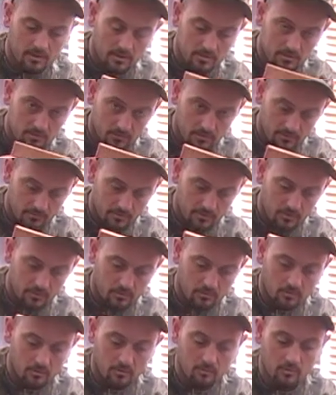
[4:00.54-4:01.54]
that's for the vent
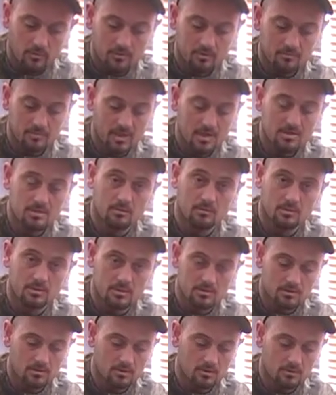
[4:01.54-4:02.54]
hole. And basically what
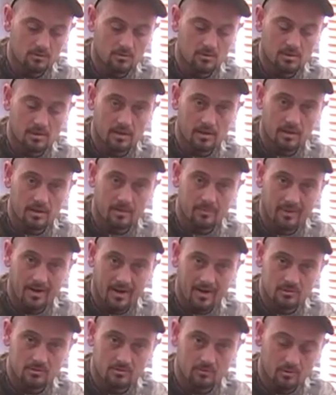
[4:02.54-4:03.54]
this is going to do is let air
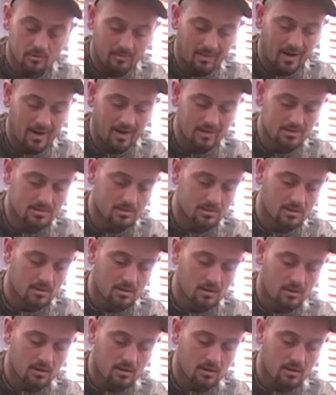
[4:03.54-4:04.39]
pass through the box